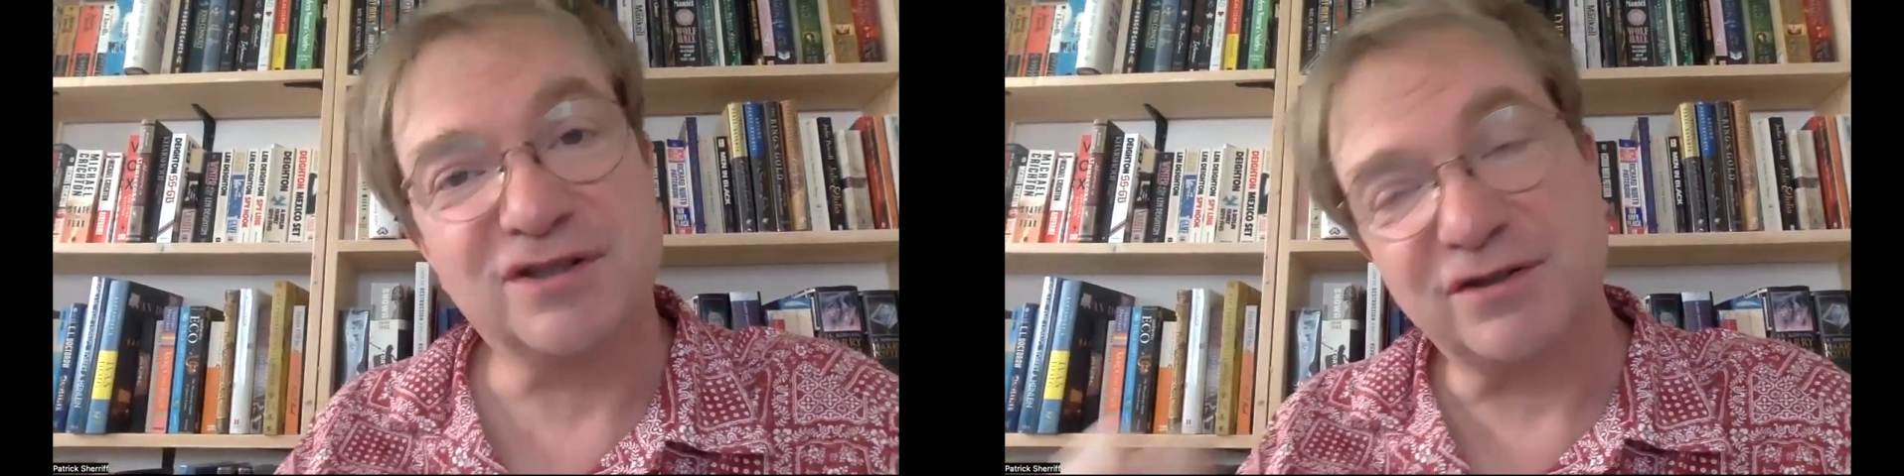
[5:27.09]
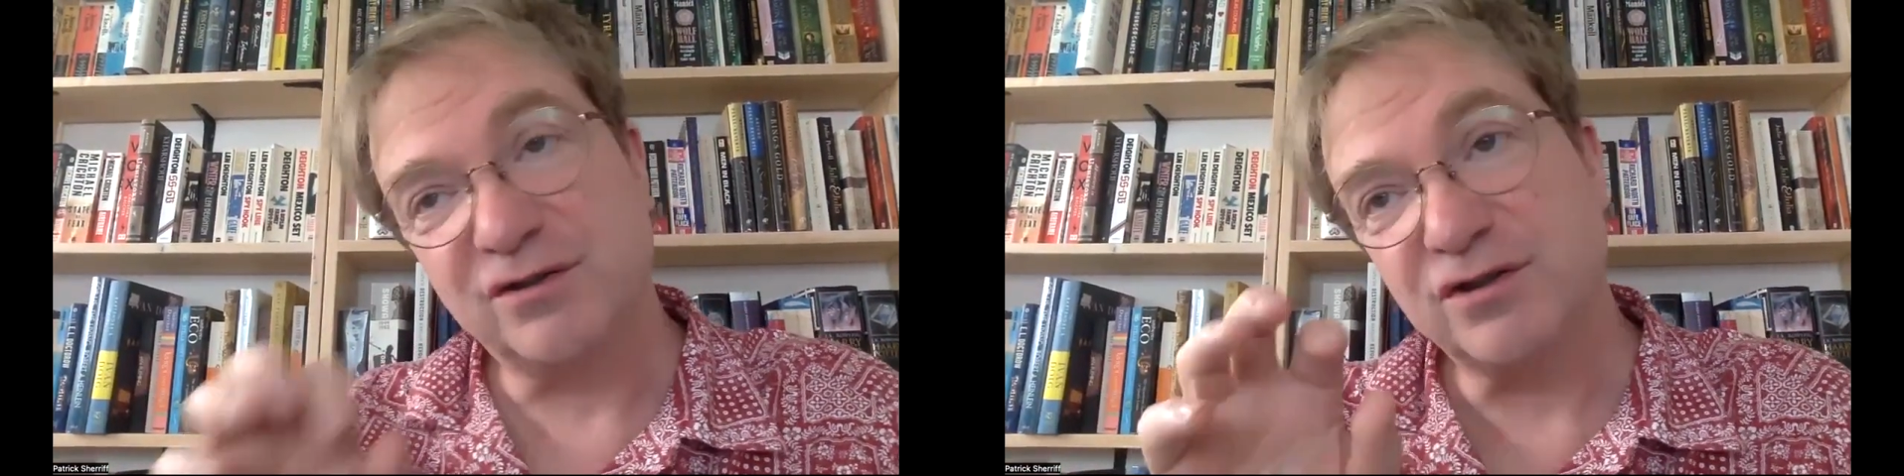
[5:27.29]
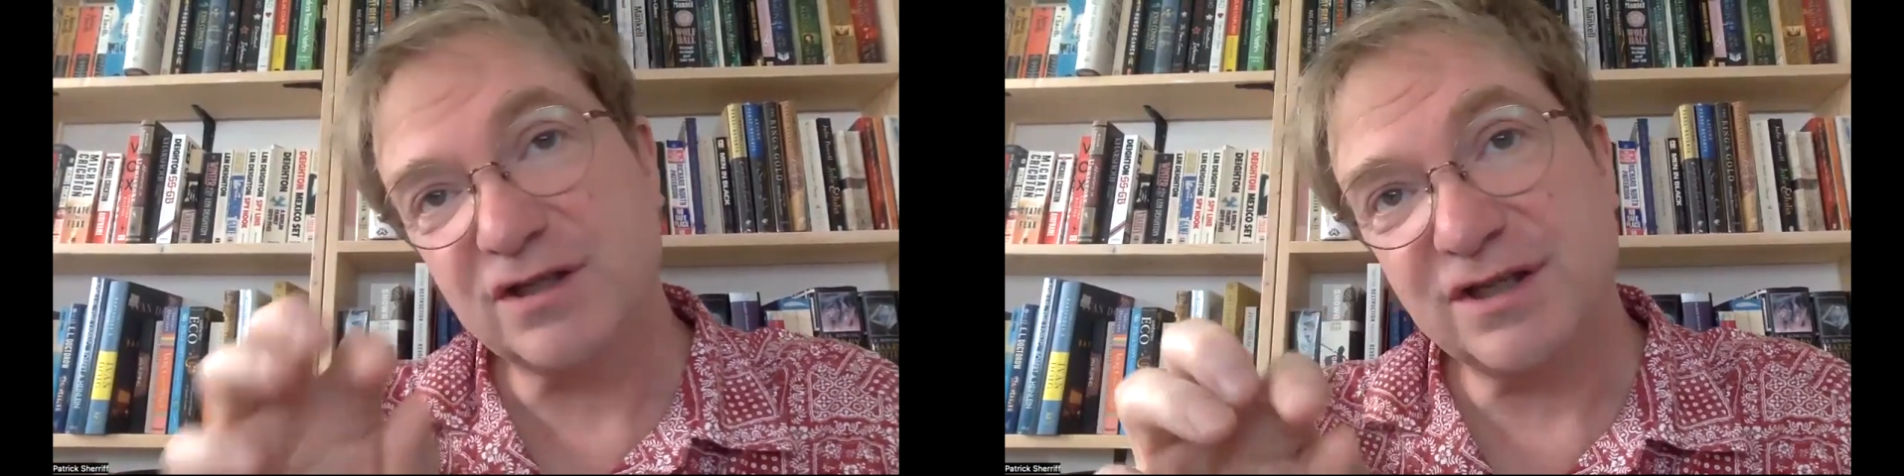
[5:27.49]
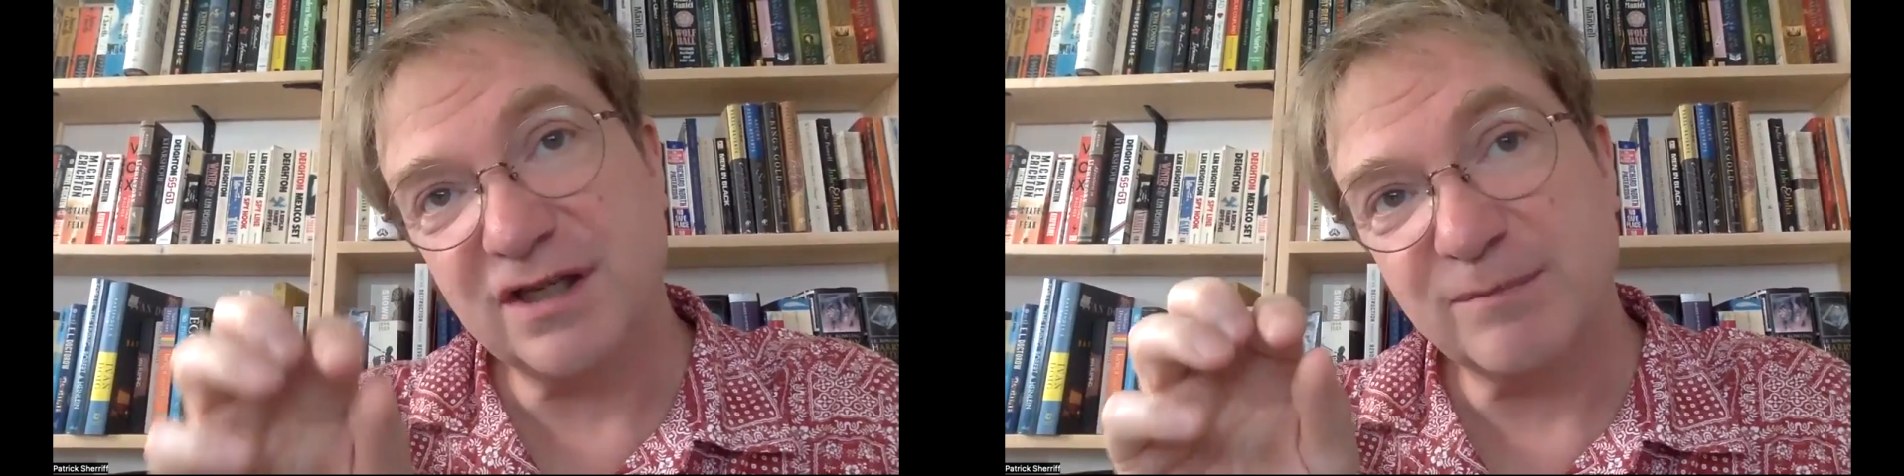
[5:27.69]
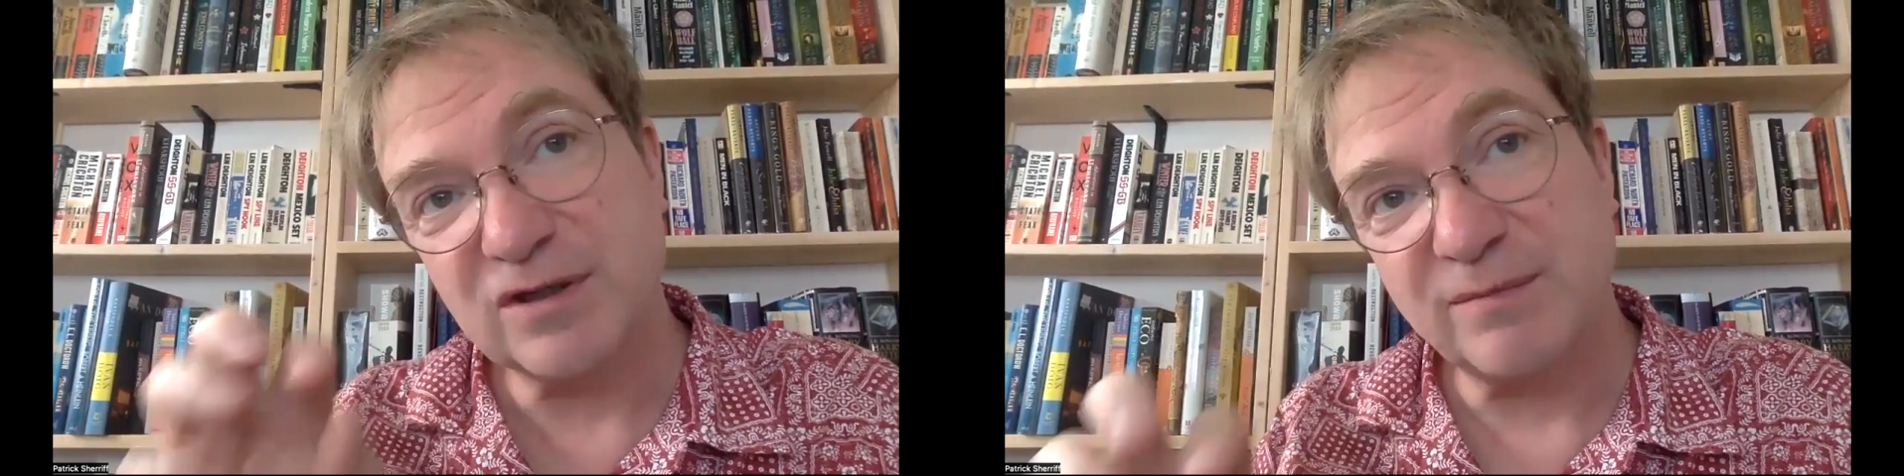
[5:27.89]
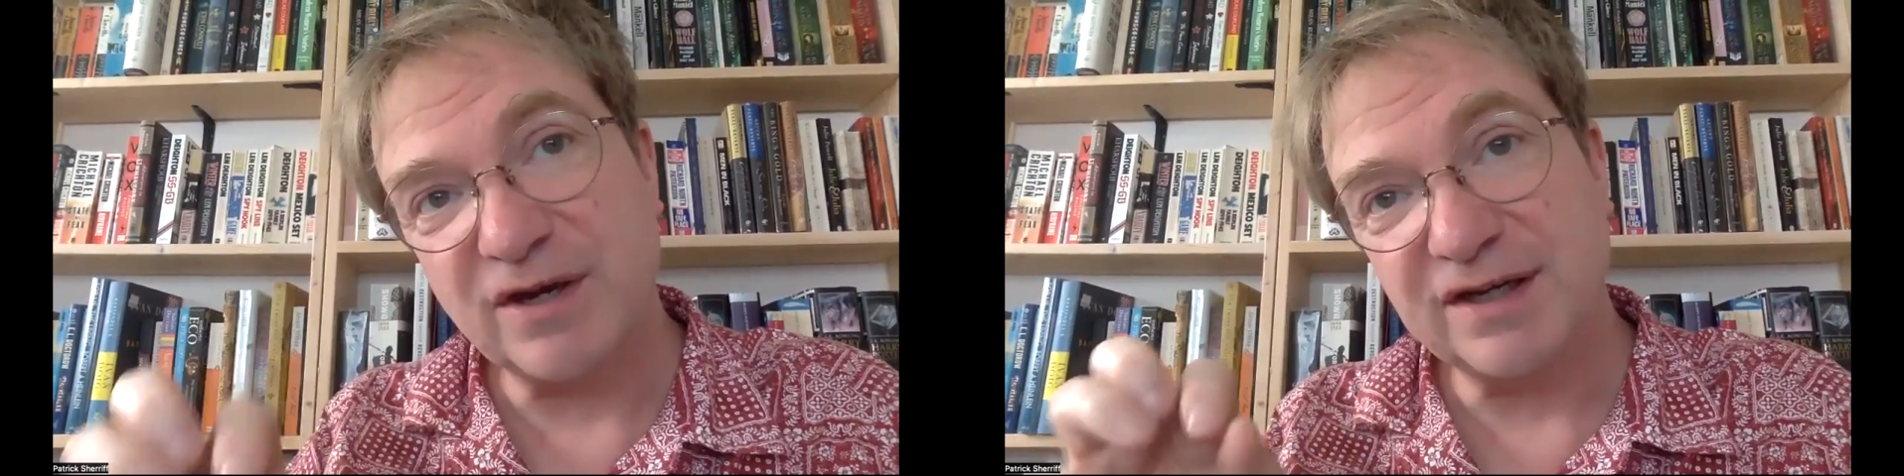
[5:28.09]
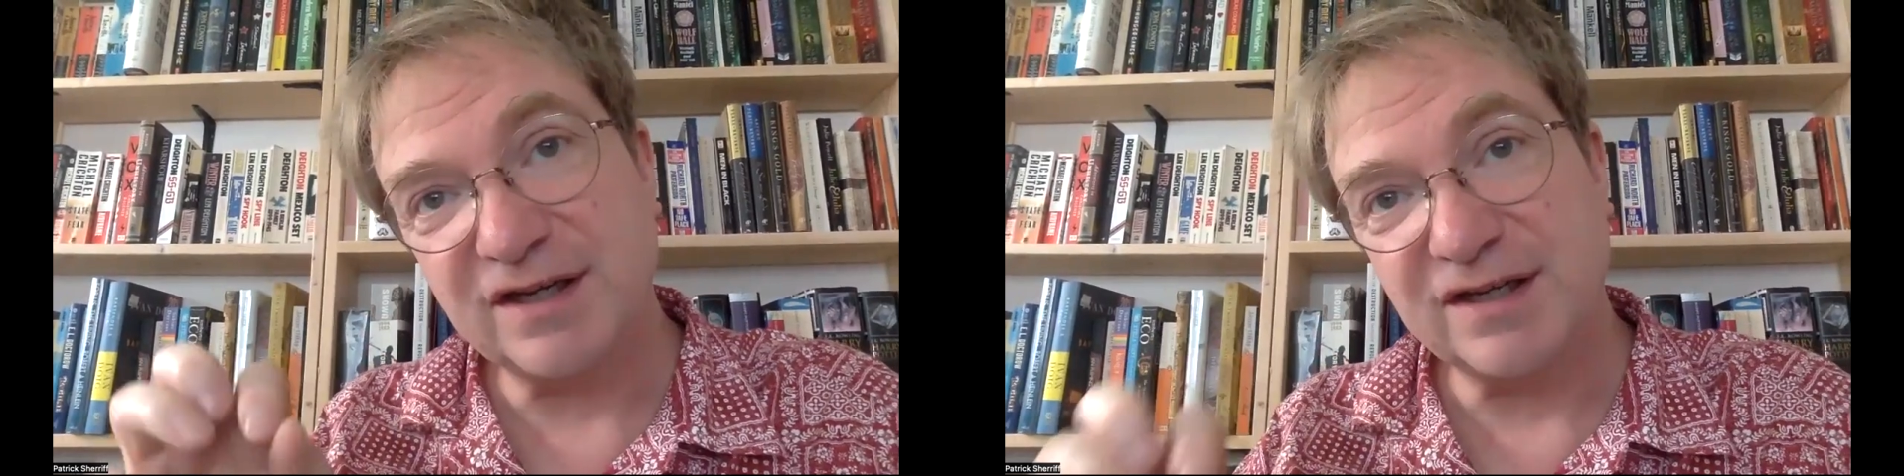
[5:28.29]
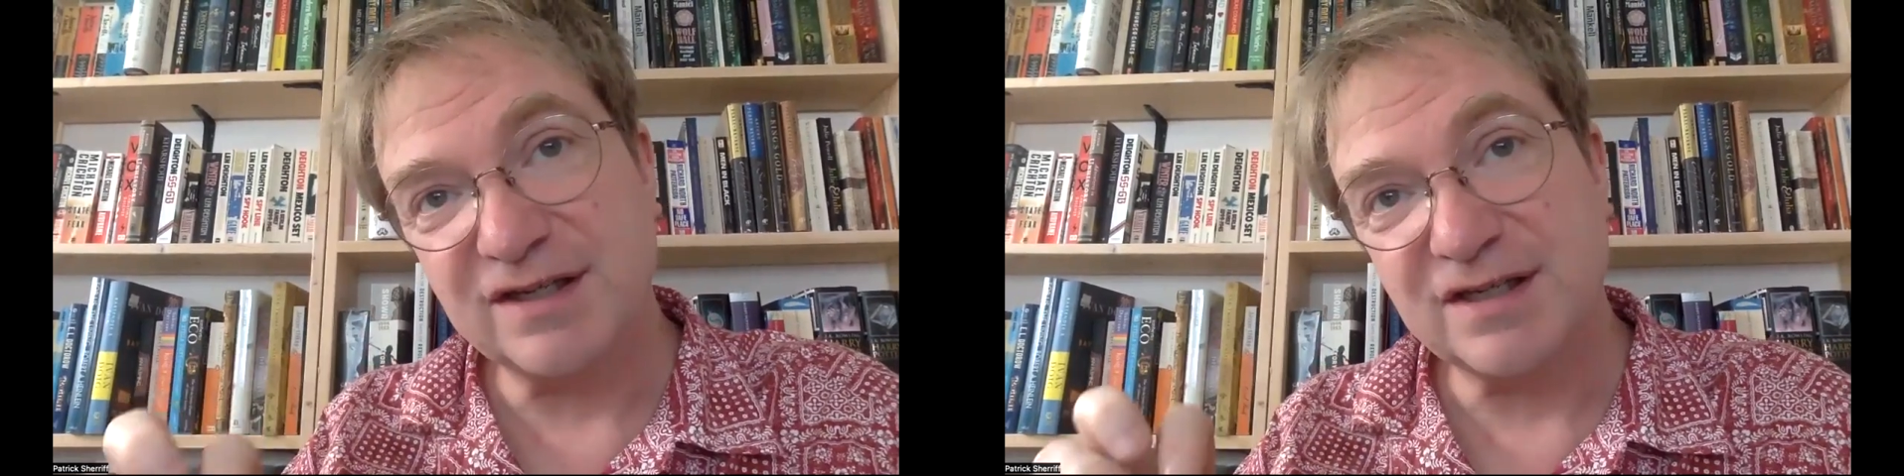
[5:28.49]
so you just keep some
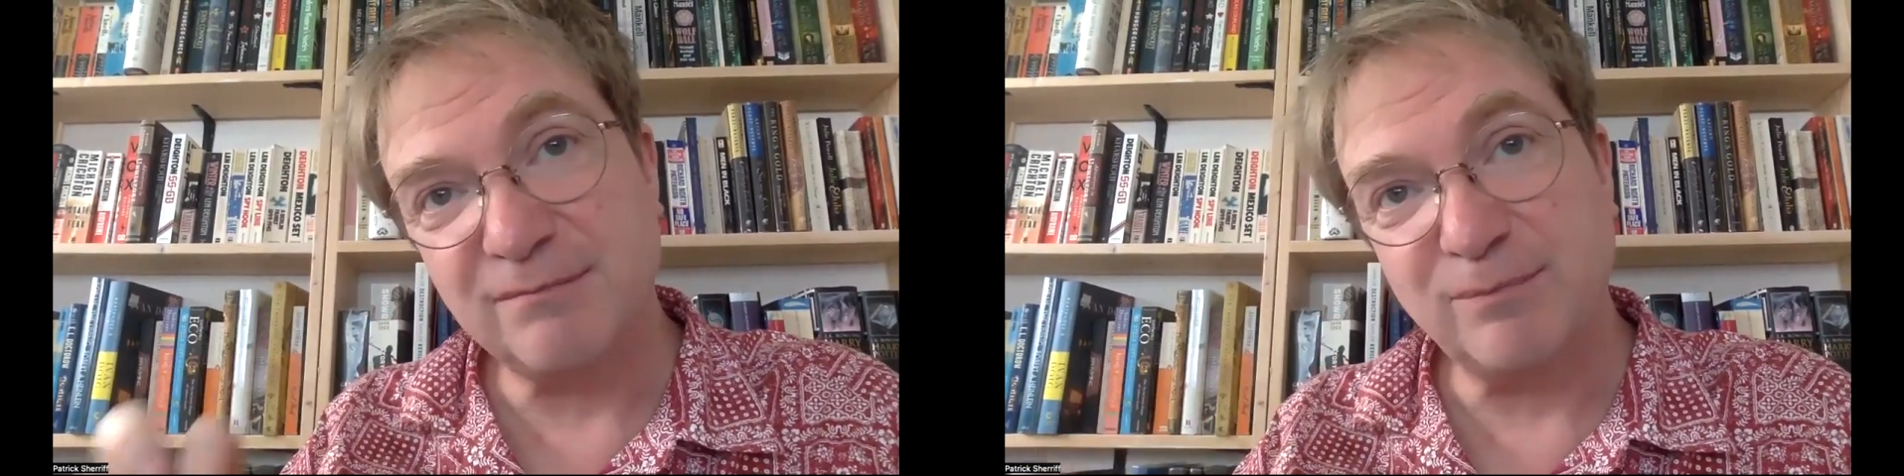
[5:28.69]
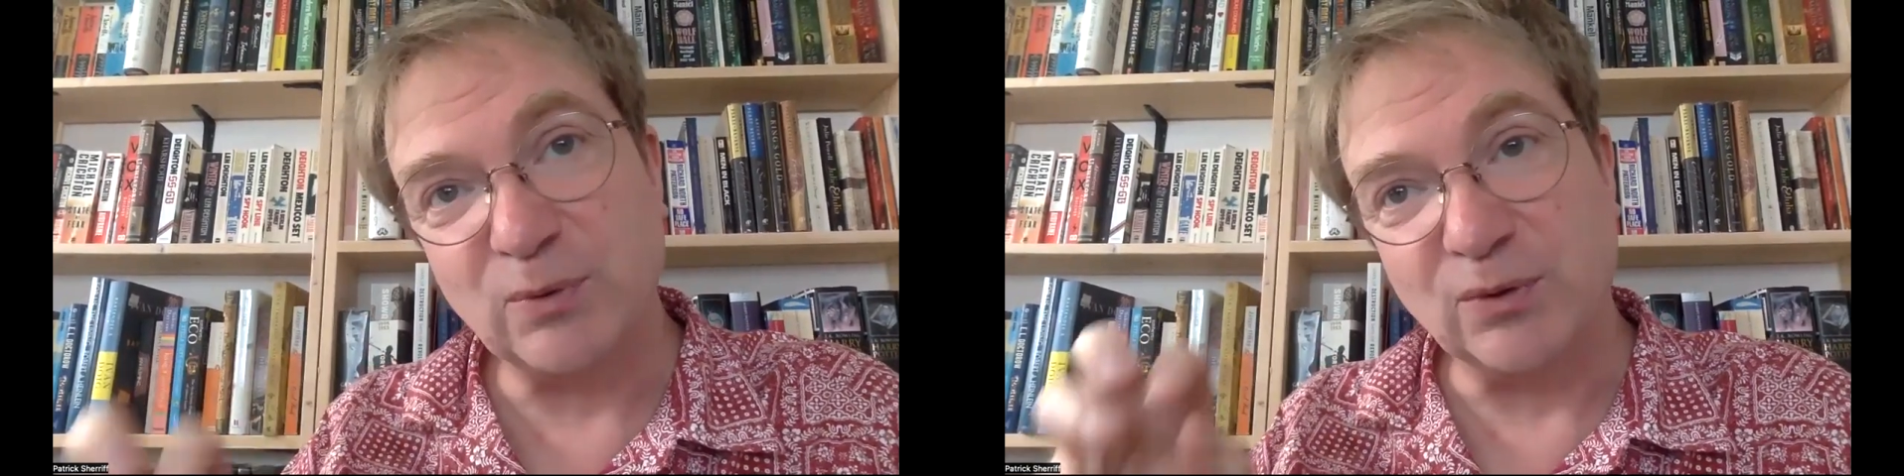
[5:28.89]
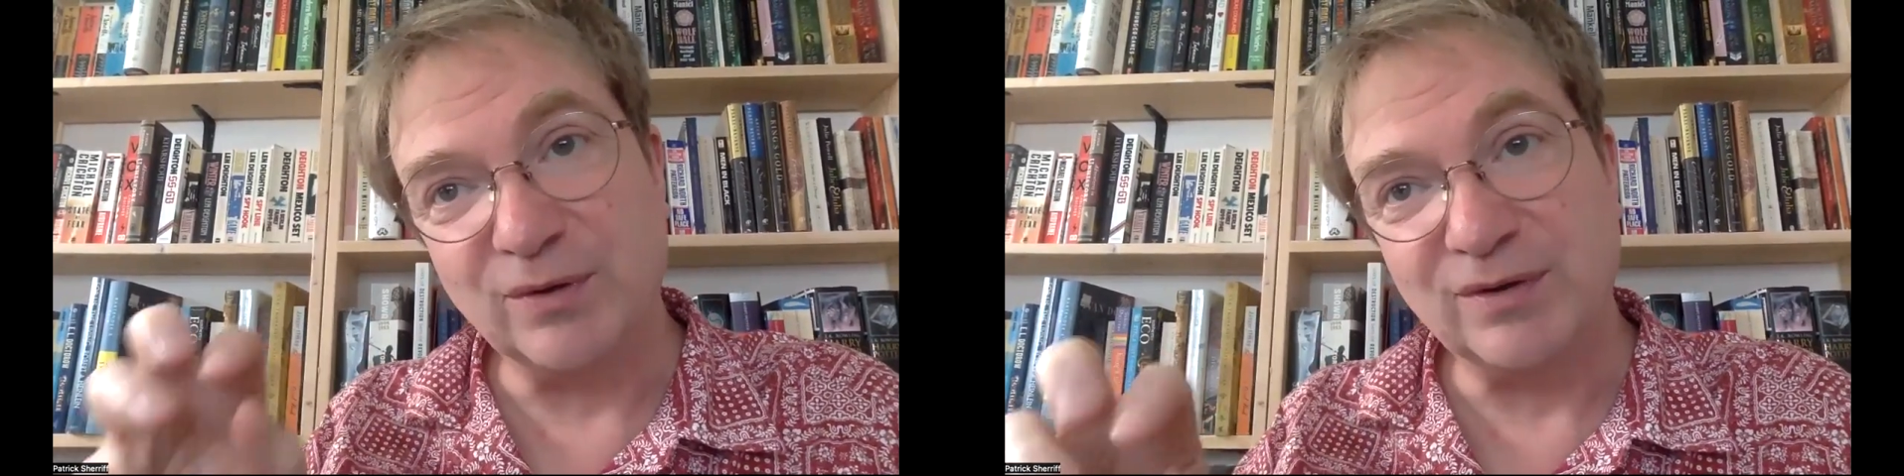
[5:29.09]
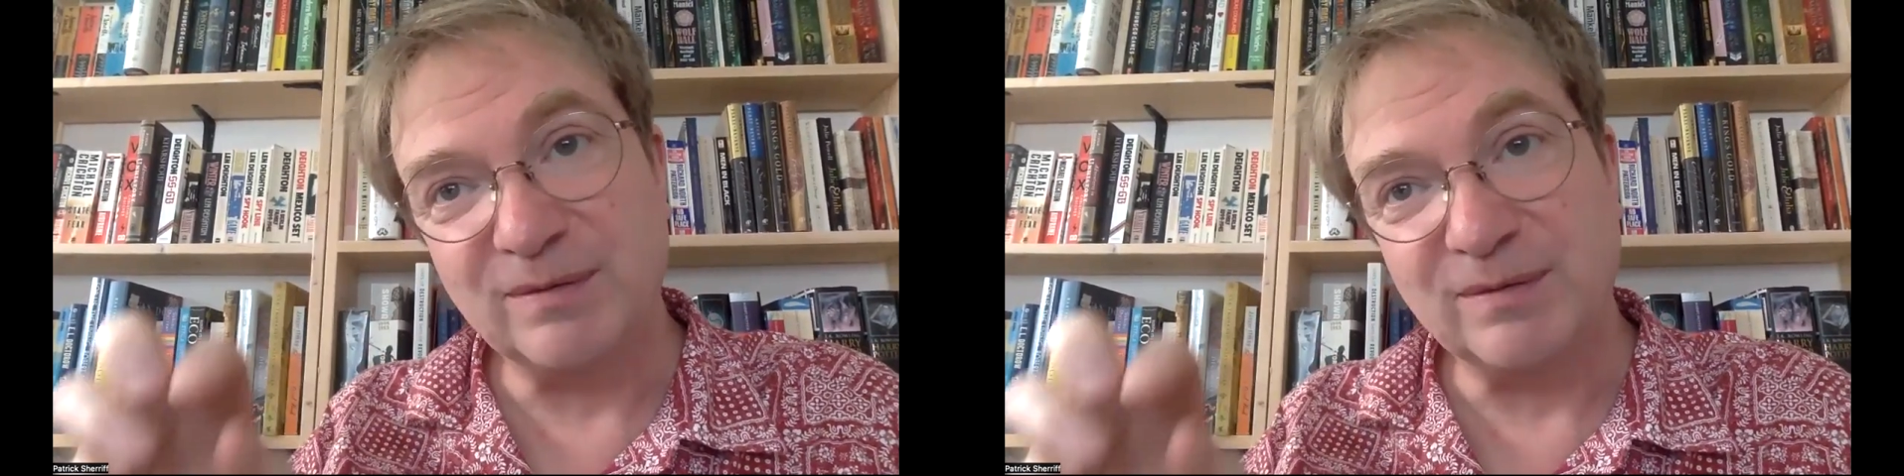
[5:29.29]
ideas simple